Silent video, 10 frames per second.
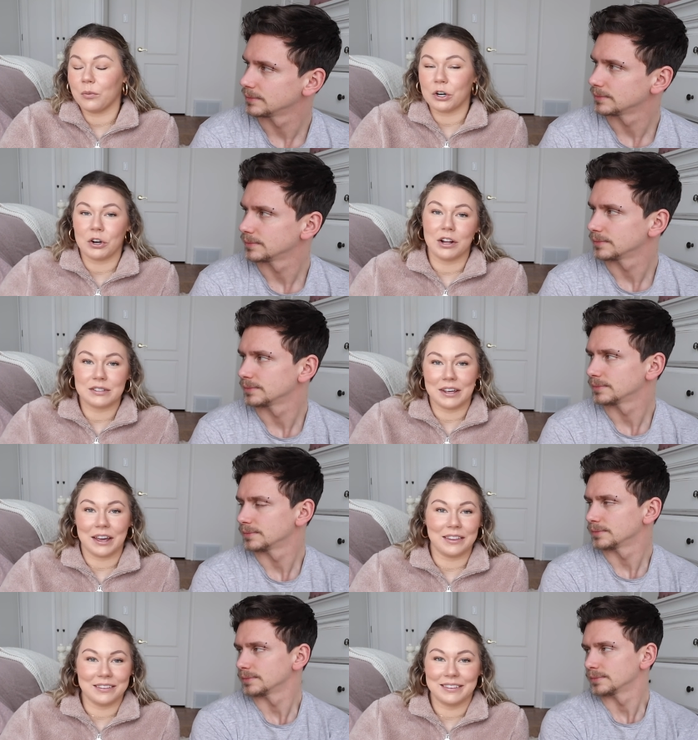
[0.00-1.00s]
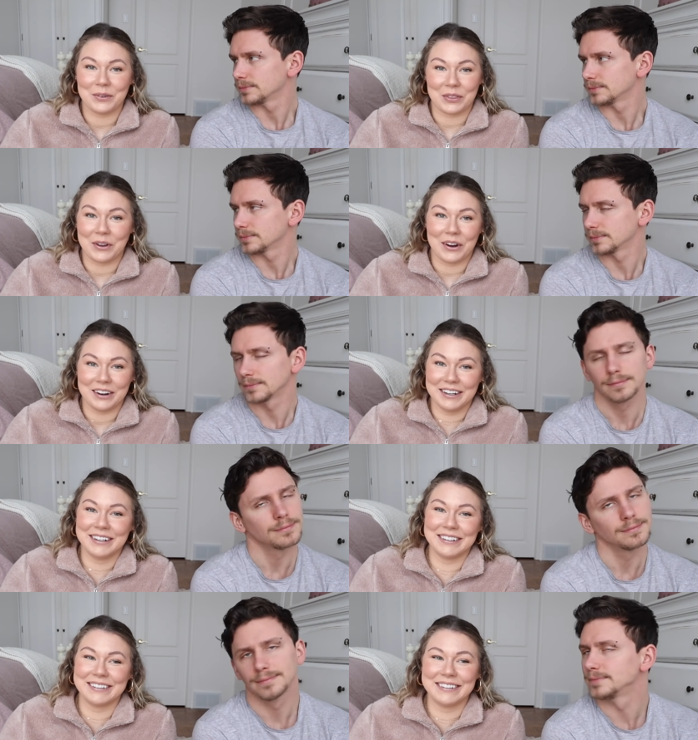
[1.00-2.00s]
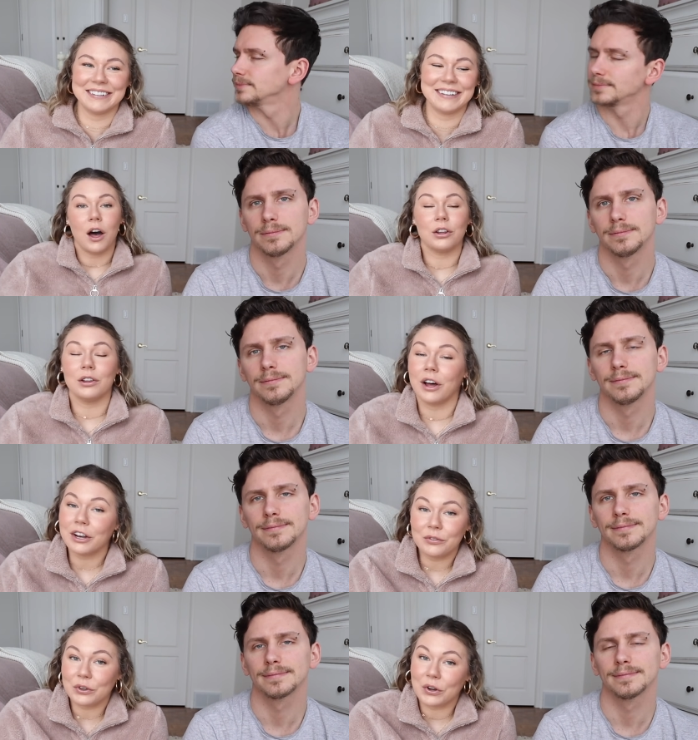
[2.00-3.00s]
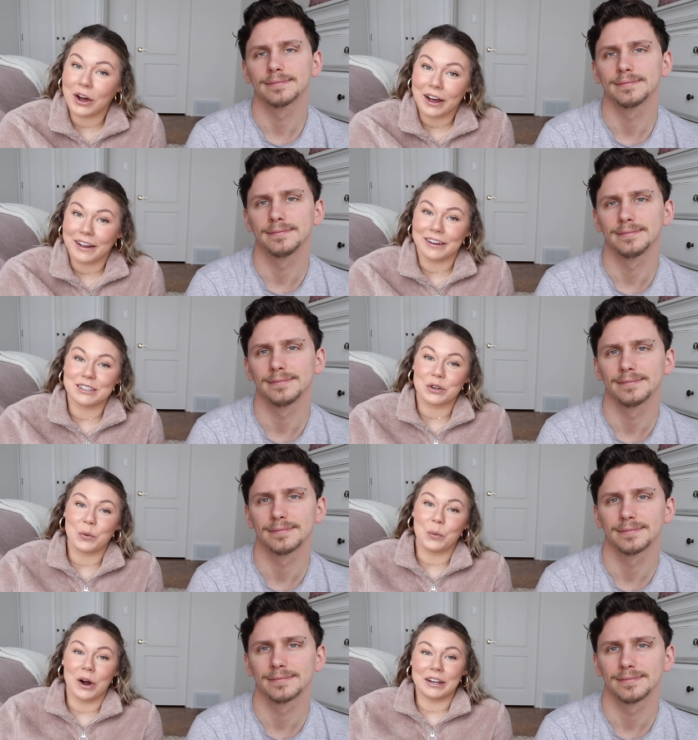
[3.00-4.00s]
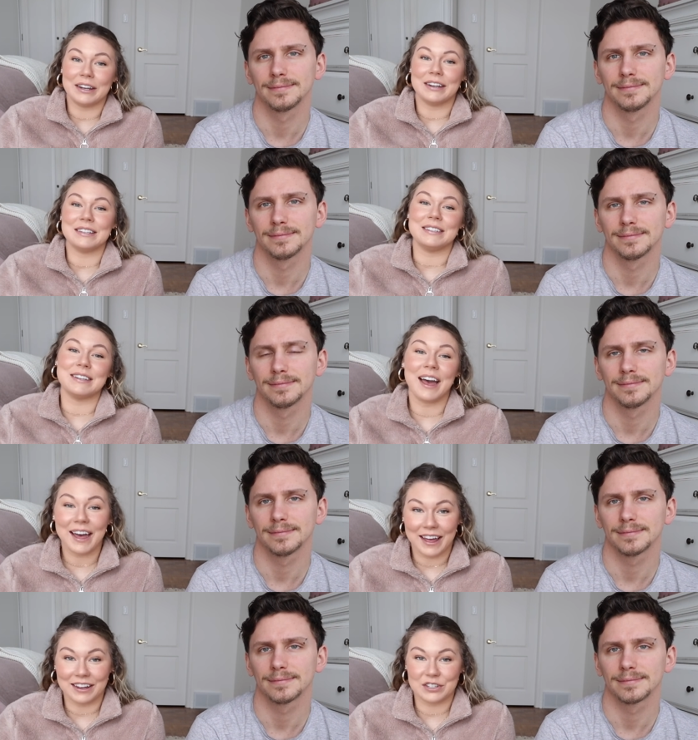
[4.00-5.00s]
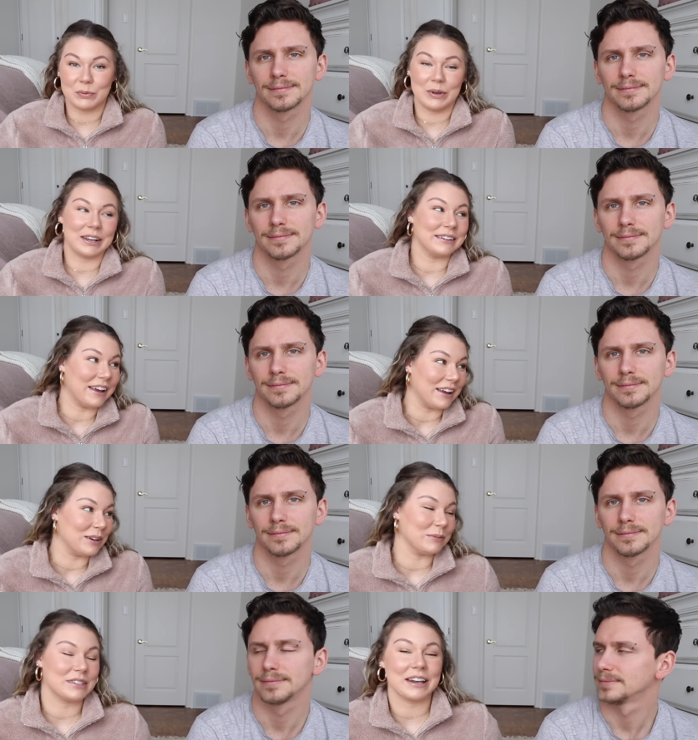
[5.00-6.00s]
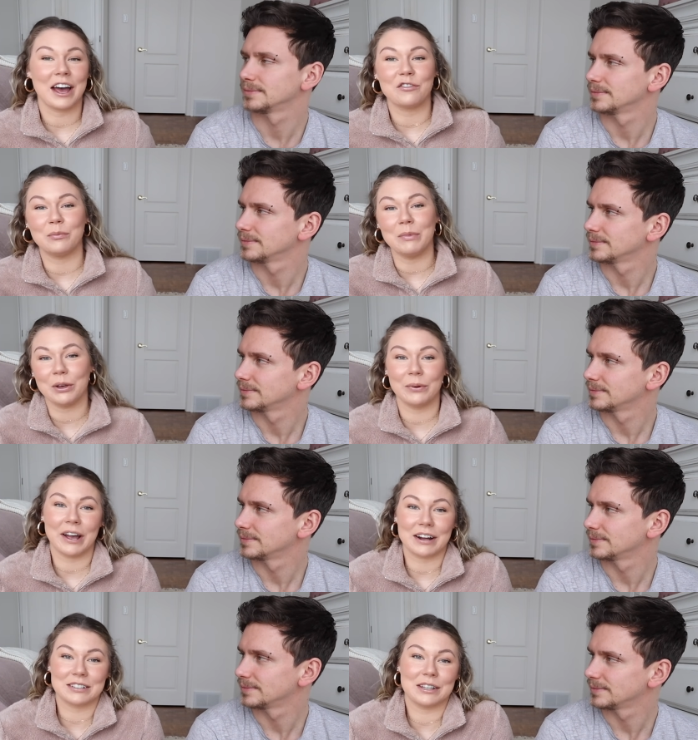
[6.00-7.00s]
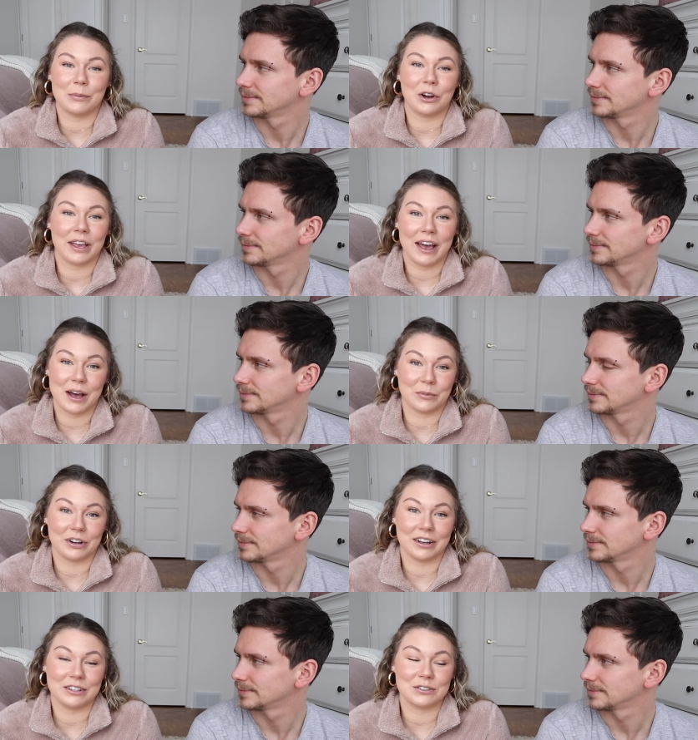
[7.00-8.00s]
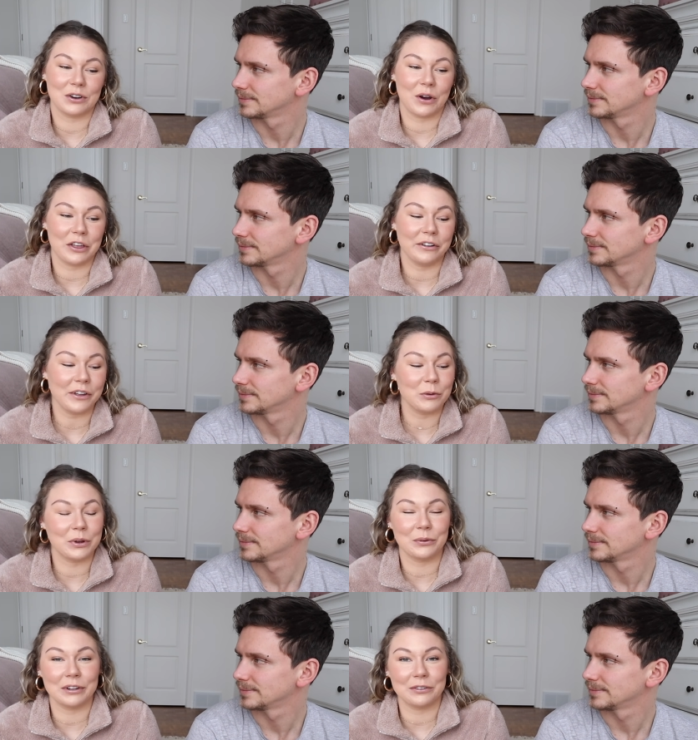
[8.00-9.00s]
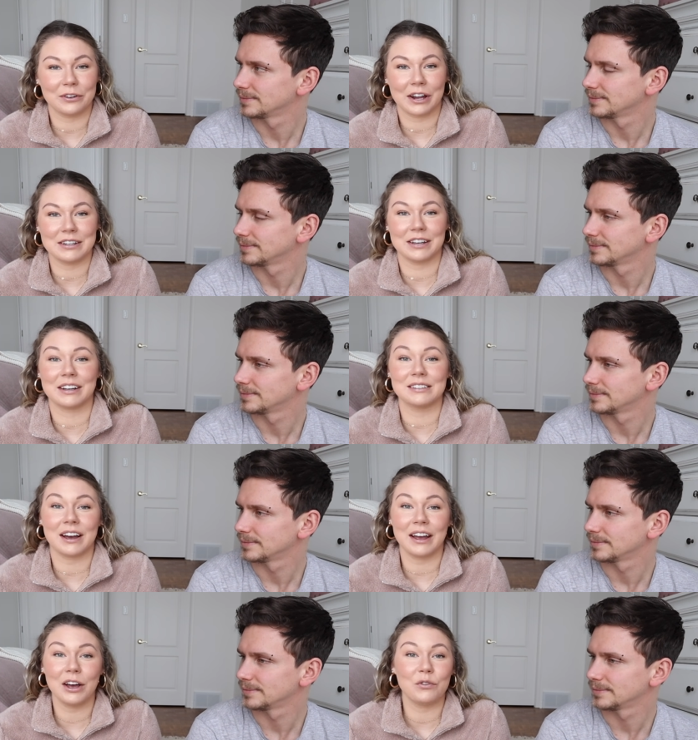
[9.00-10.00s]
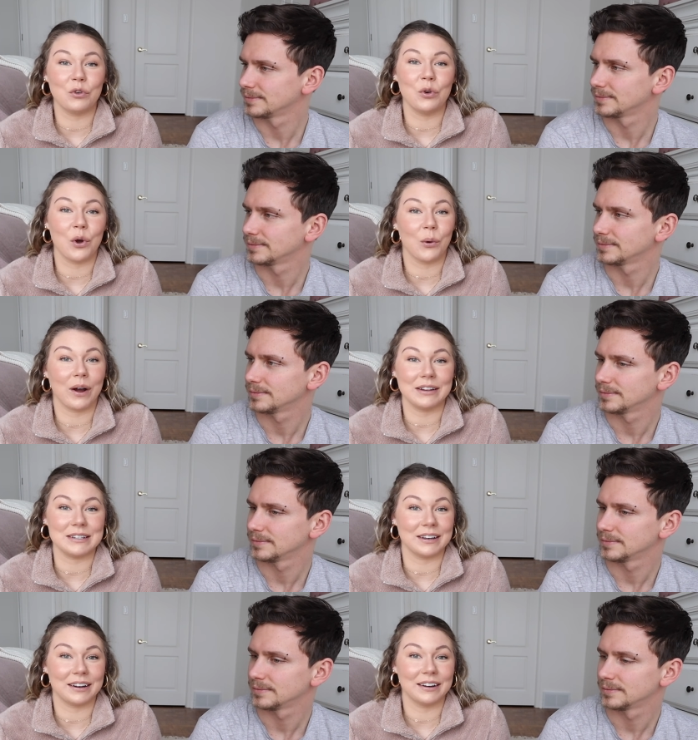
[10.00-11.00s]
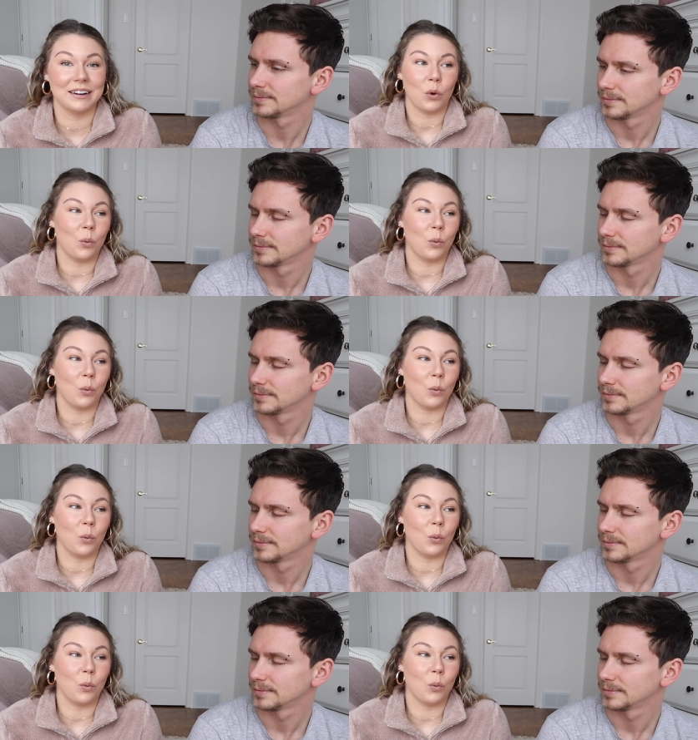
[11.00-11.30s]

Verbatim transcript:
Speaker 1: we're not saying what they are. A lot of you guys wanted Dan to pick names and have me react to them on camera, and so I thought that would be a really fun idea because I have no idea